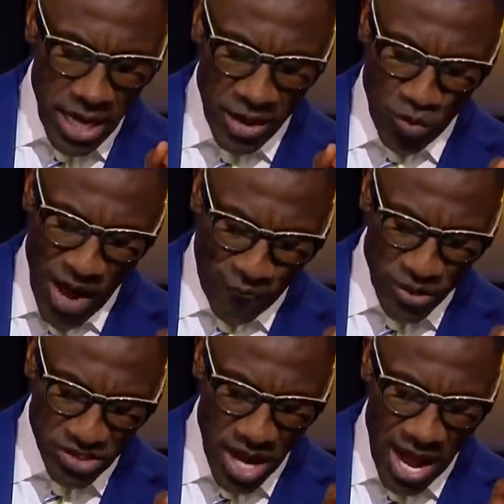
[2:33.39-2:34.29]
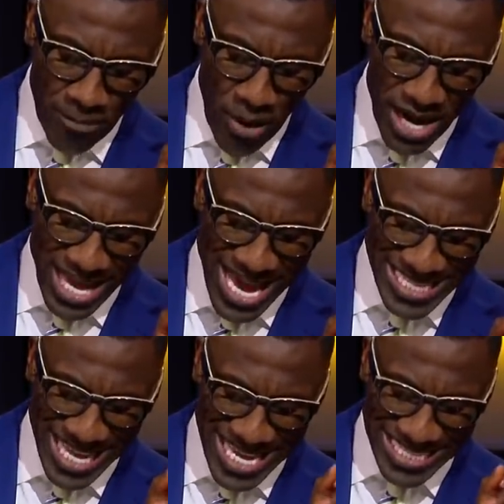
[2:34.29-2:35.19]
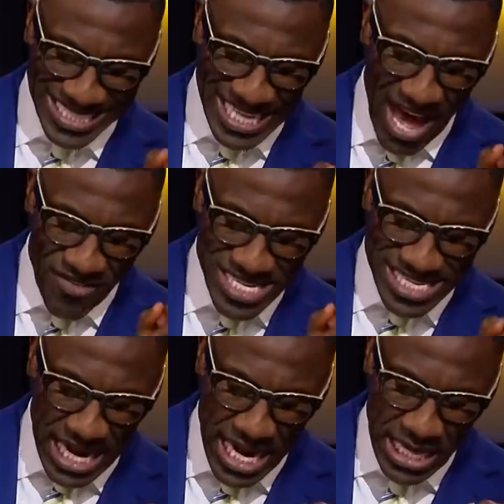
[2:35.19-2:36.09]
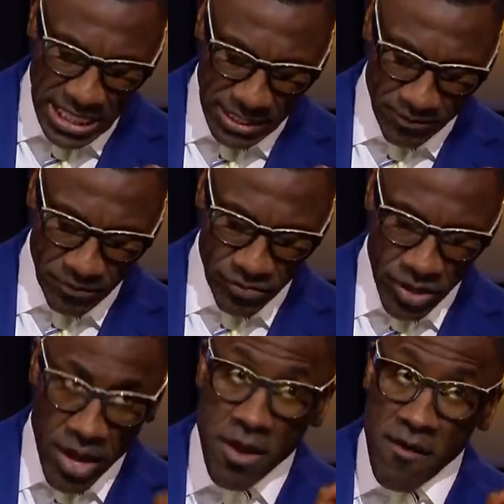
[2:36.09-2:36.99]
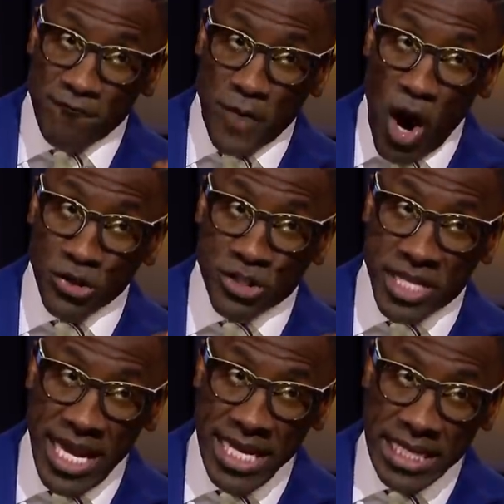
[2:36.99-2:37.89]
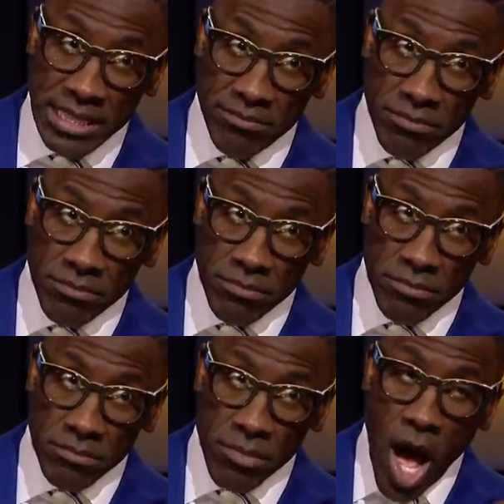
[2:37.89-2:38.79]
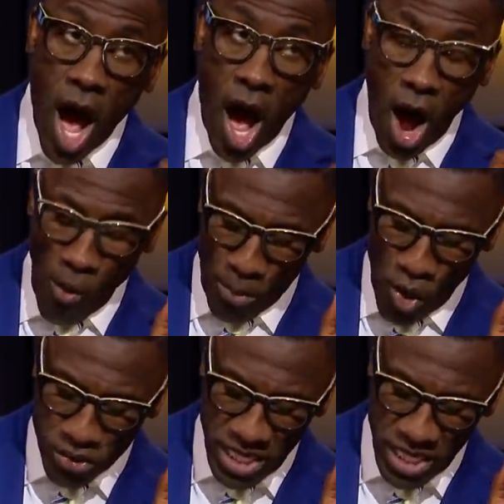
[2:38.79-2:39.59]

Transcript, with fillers: In reference, Tom Brady has had 17 first-team all-pro